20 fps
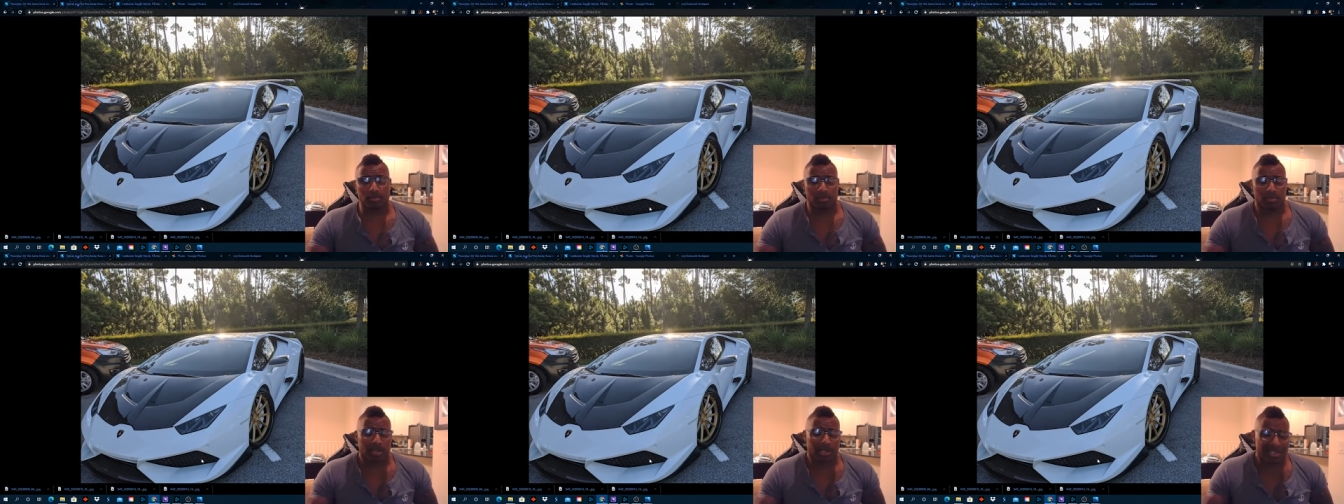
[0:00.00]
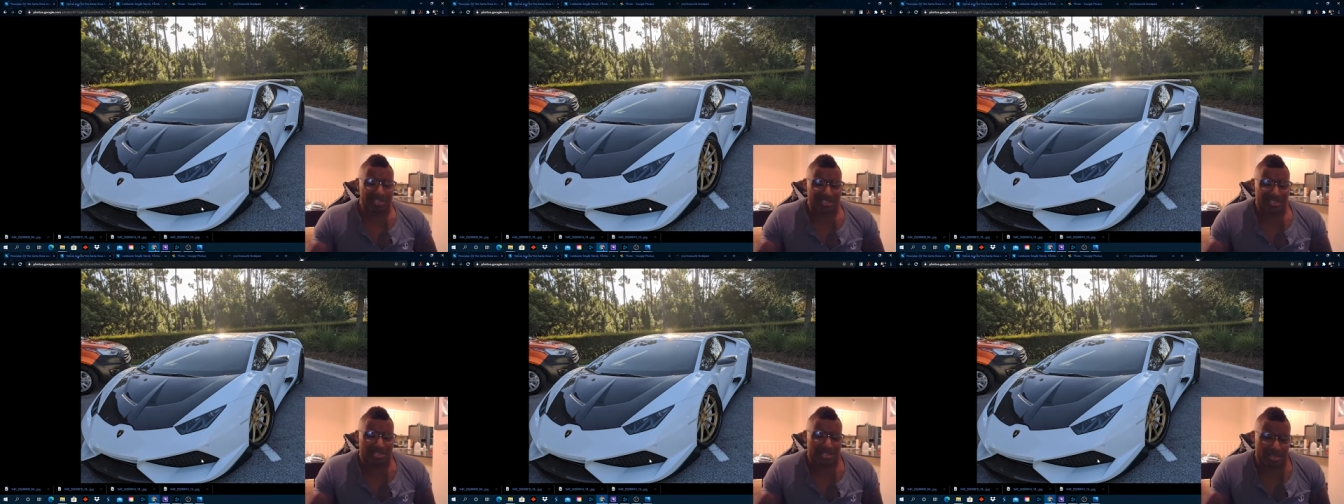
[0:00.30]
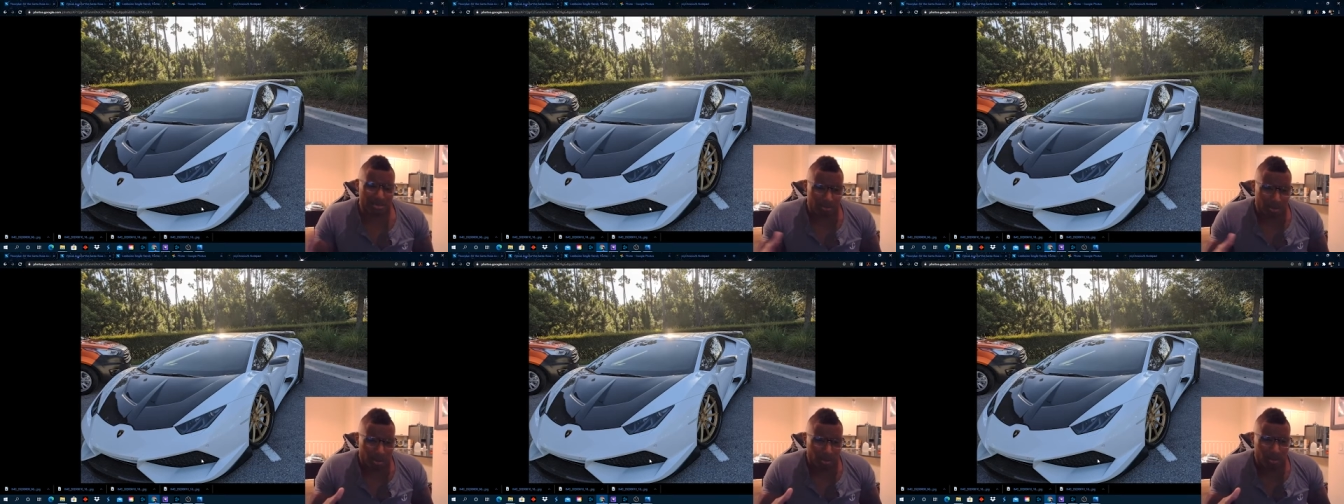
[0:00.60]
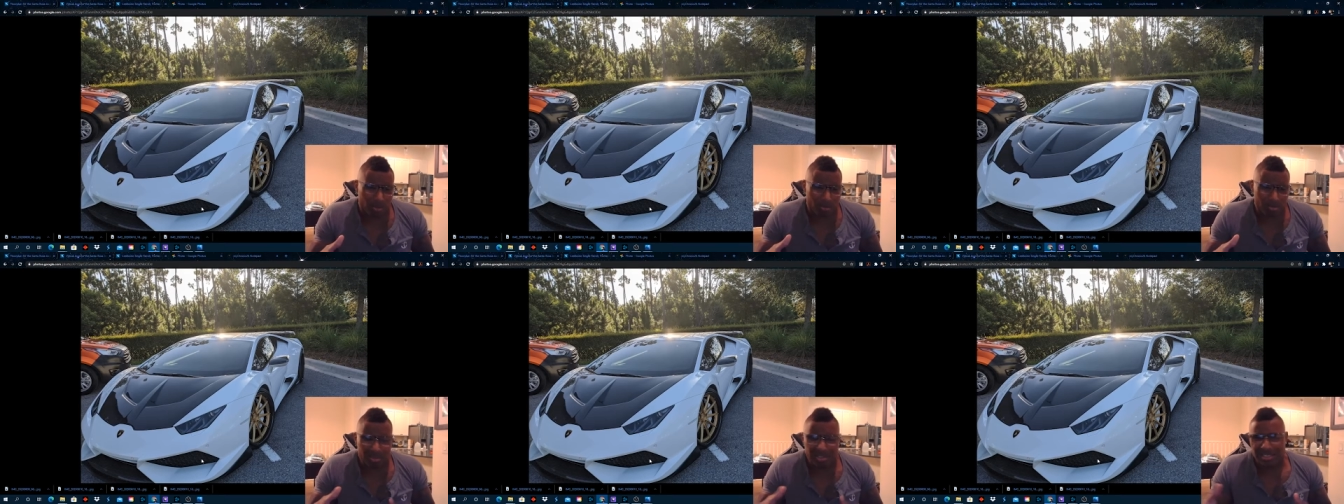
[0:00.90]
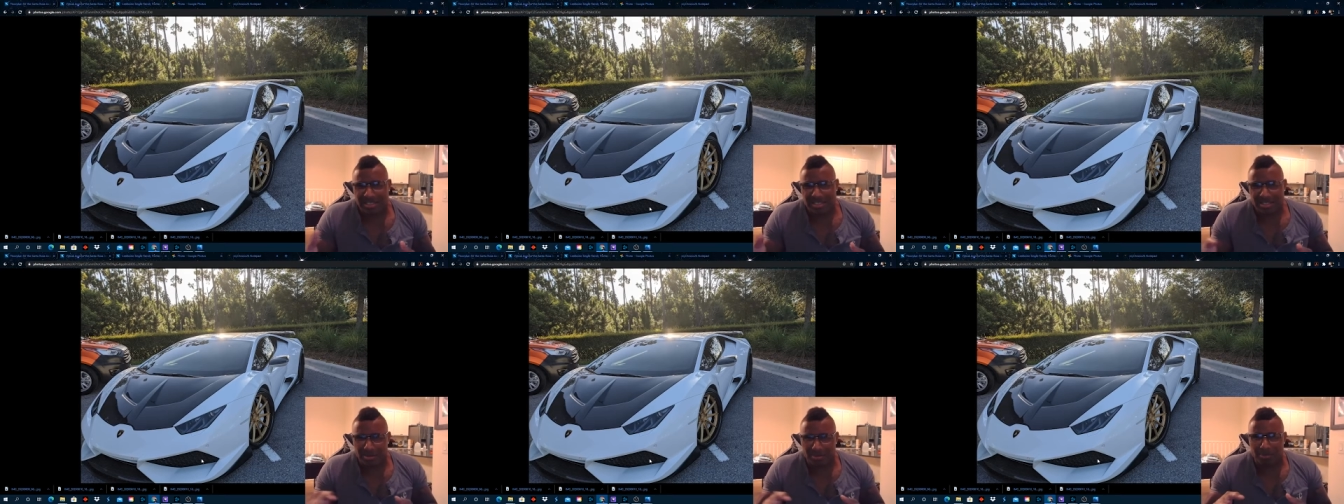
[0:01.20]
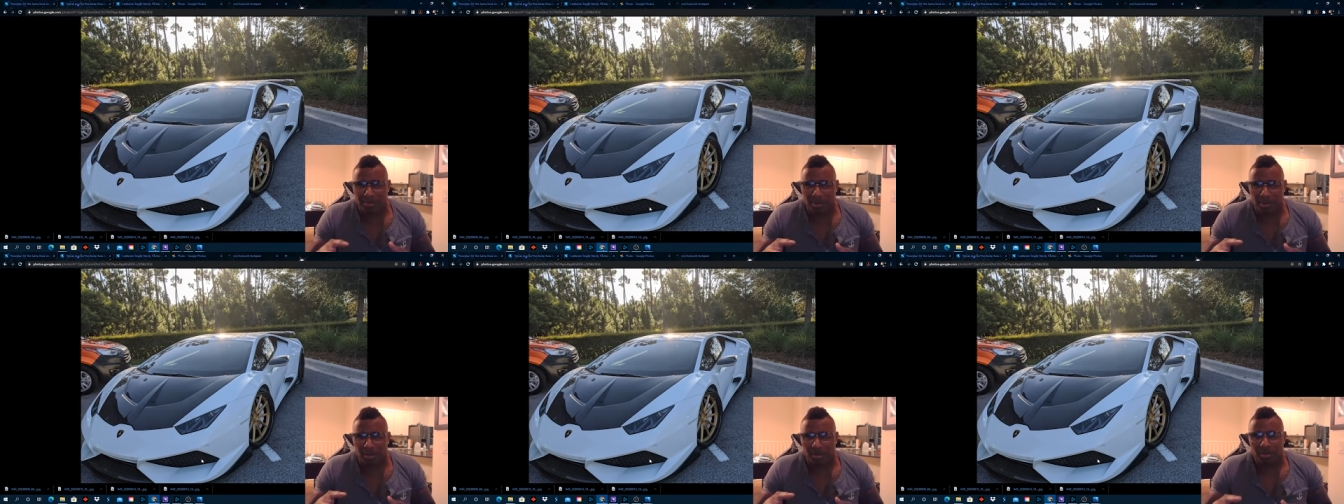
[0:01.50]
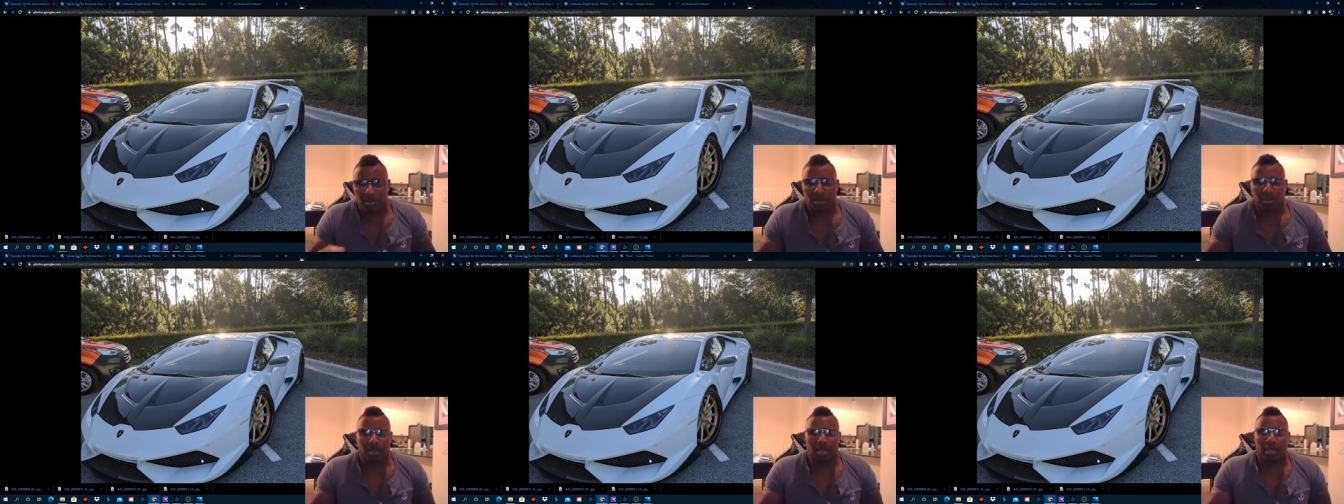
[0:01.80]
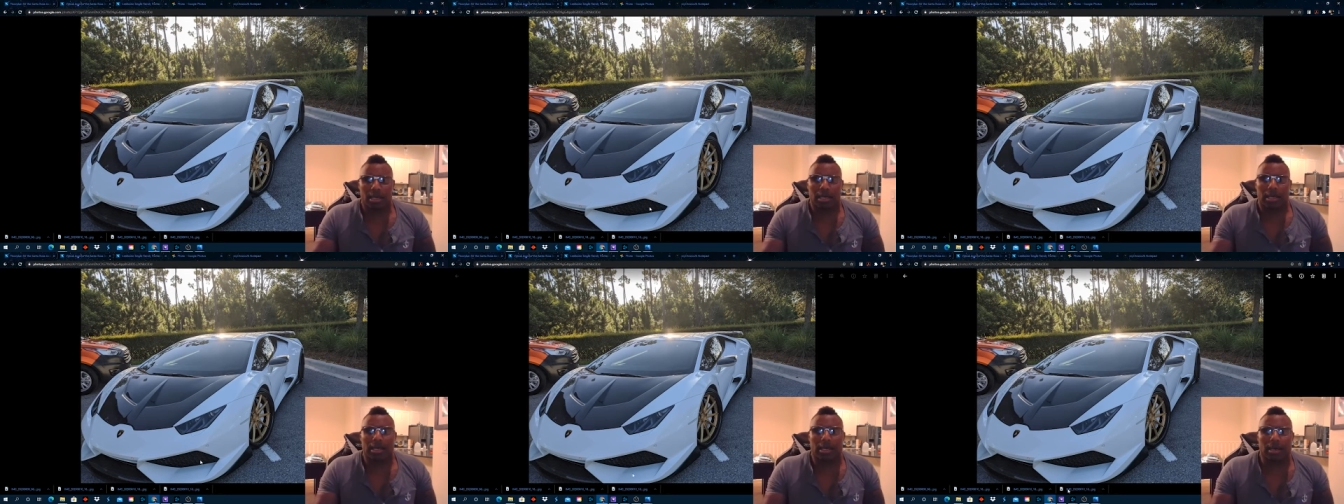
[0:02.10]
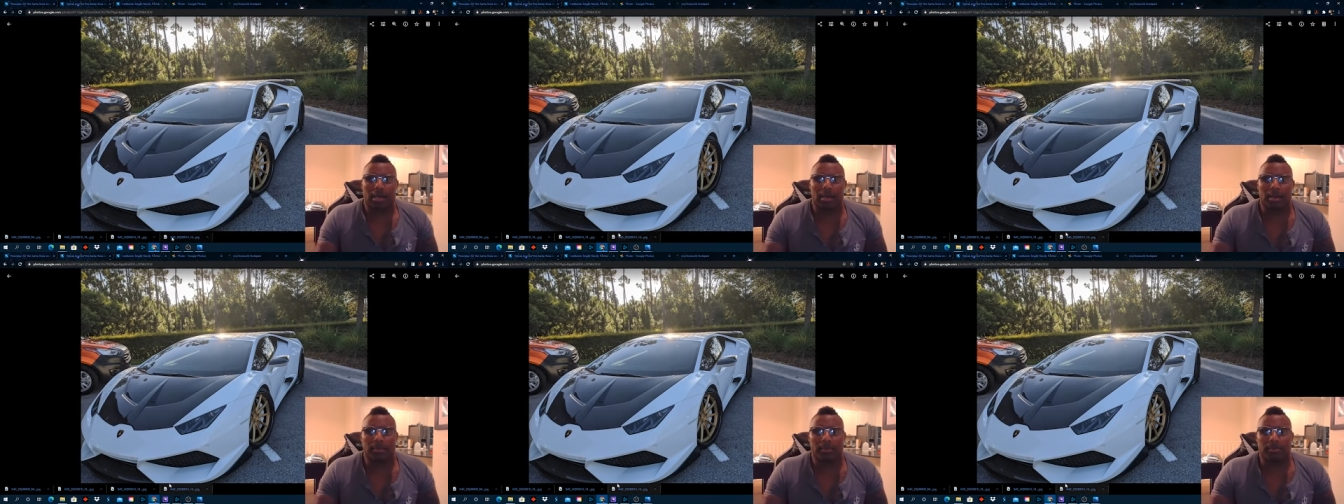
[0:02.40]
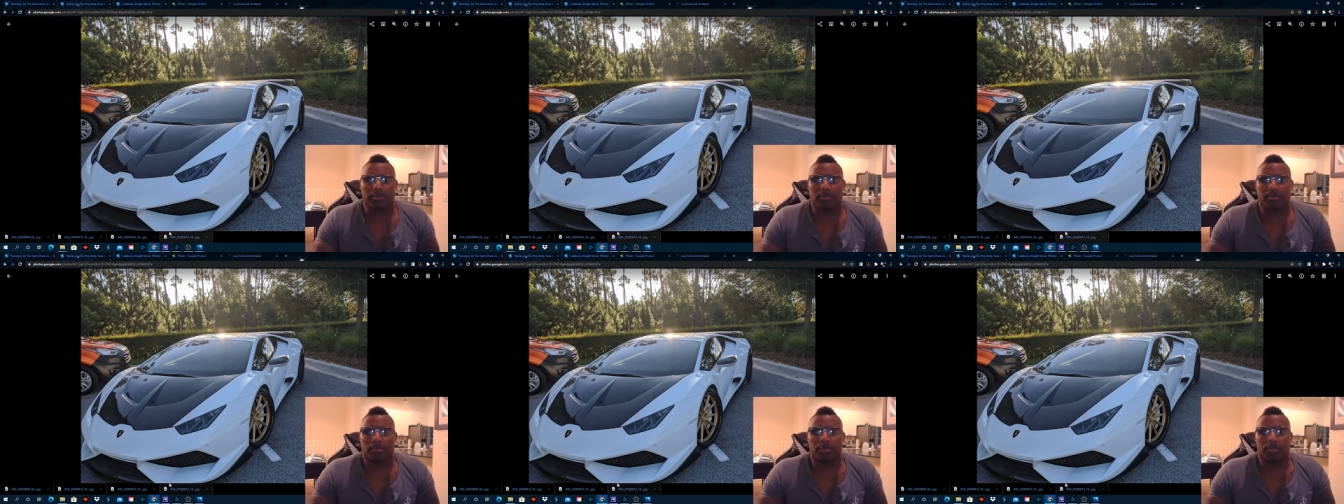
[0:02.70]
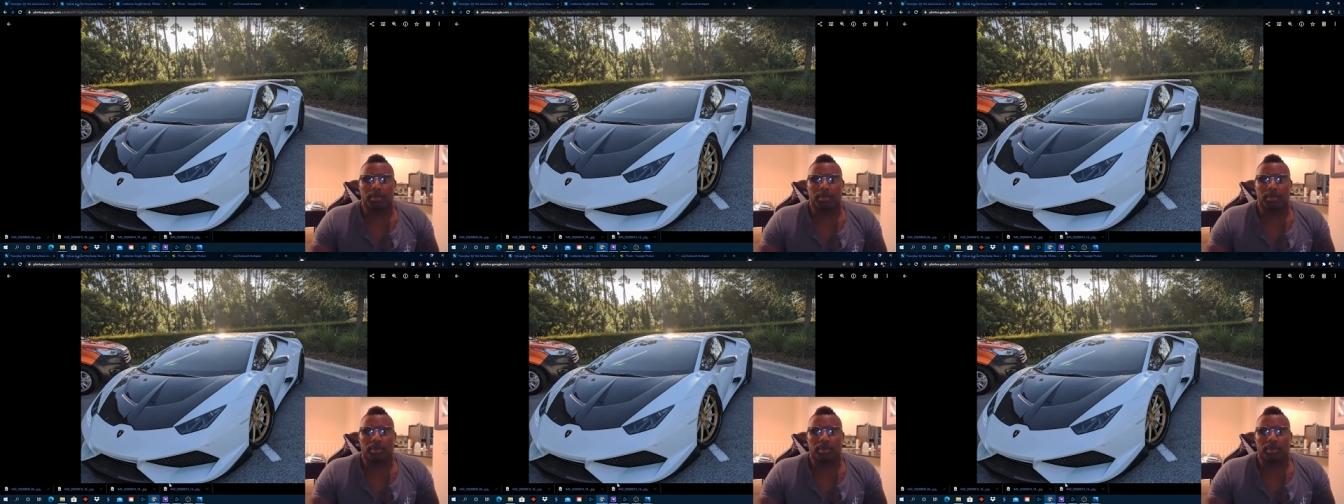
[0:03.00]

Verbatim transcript: it's small. It's small. Um,